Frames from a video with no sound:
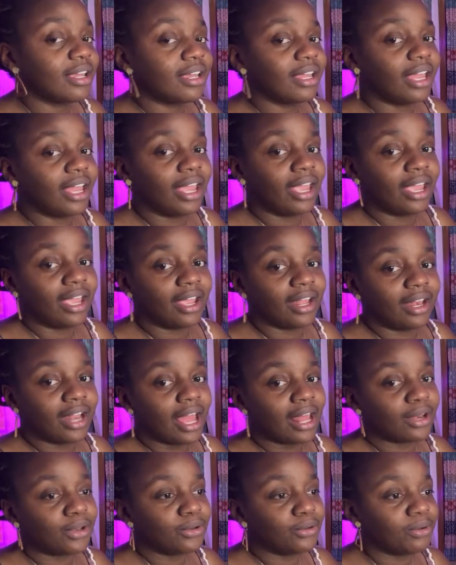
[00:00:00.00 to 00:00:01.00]
and
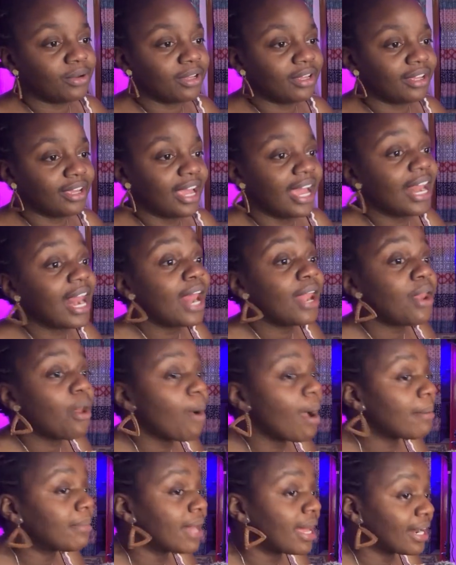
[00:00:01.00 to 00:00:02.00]
how to do it. And I know
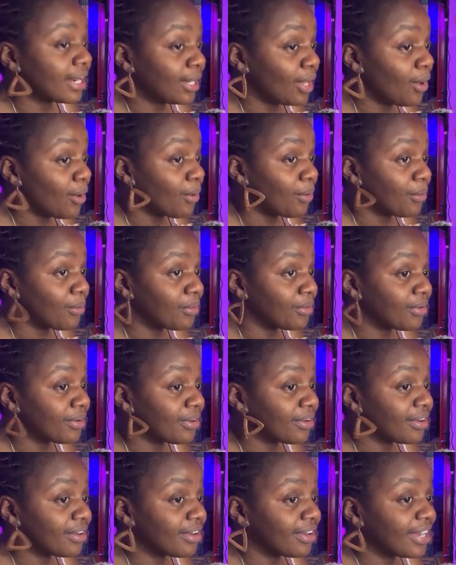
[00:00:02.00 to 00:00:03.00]
I'm not alone
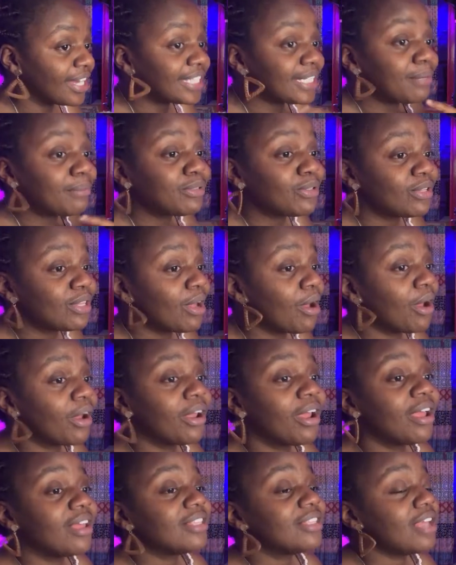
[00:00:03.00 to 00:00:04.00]
because I'm sure there are
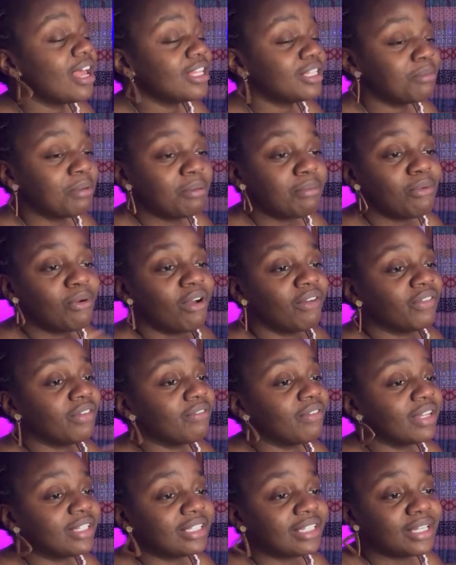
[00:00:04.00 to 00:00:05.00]
tons of people who have
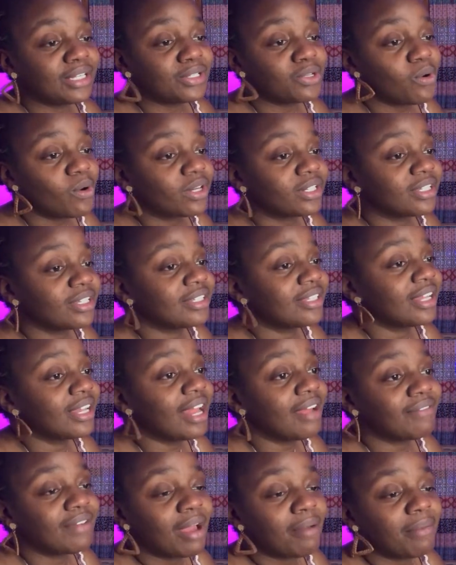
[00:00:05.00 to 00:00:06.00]
invested in these courses and
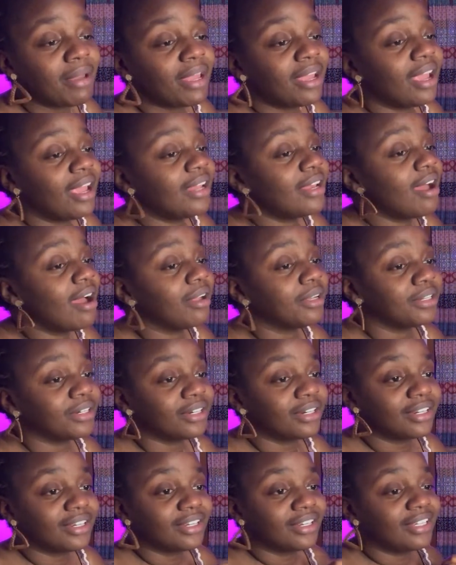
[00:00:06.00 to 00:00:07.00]
have not made a dollar
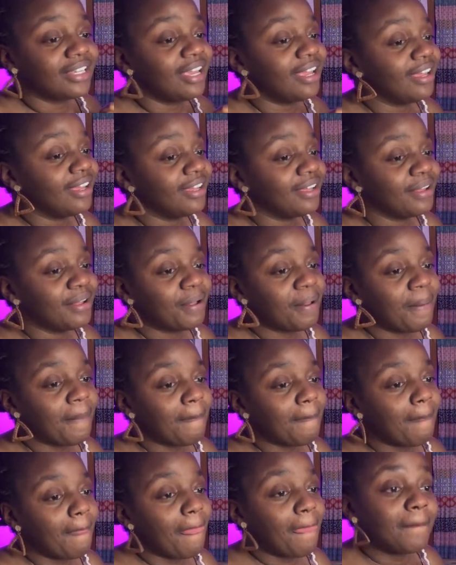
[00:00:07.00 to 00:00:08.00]
yet.
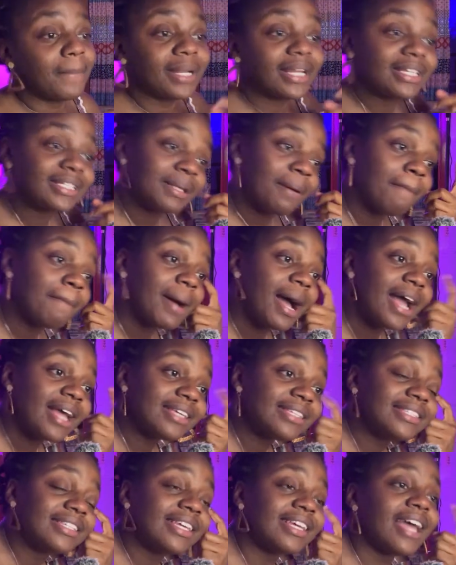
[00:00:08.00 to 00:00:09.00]
But it's a
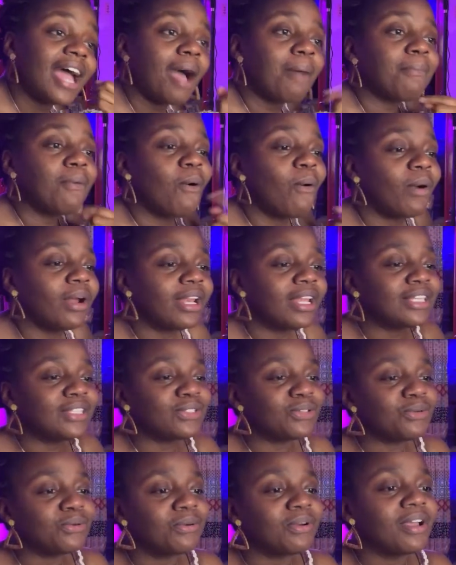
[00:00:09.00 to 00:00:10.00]
mindset.
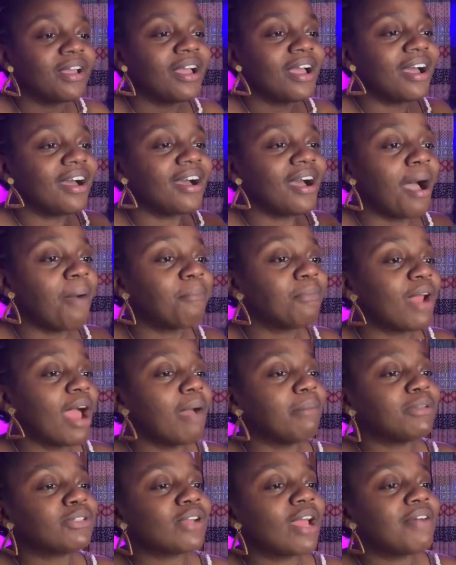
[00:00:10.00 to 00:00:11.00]

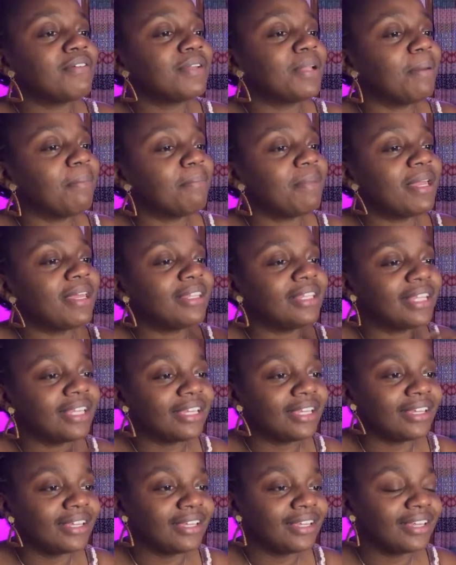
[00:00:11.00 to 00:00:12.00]
I'm driving a
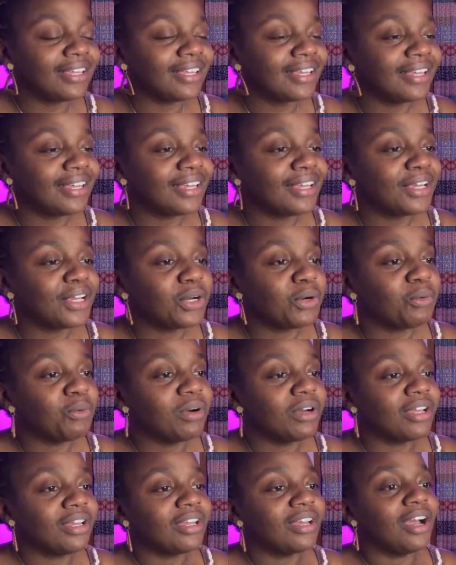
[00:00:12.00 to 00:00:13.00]
Bentley
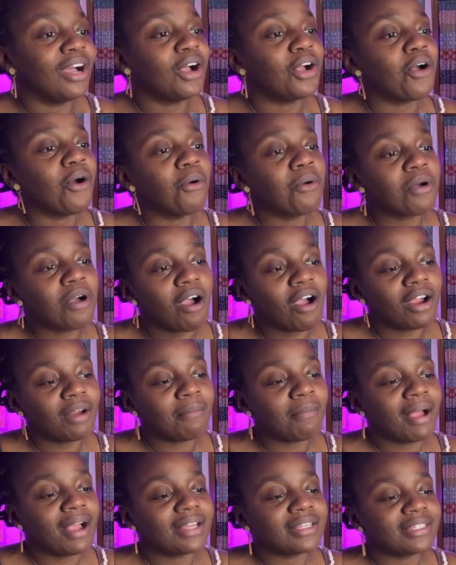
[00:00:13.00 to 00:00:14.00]
with a go-kart
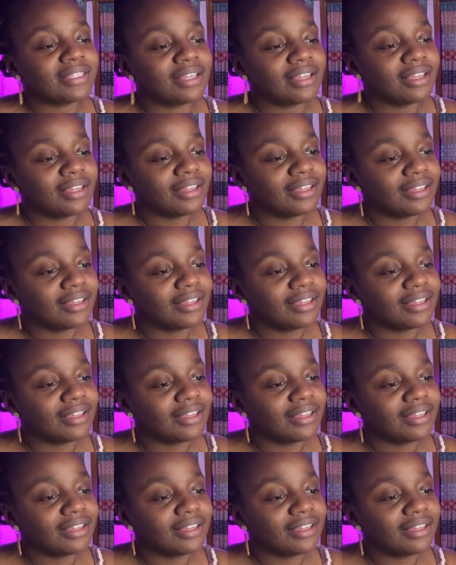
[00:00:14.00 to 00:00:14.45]
mindset.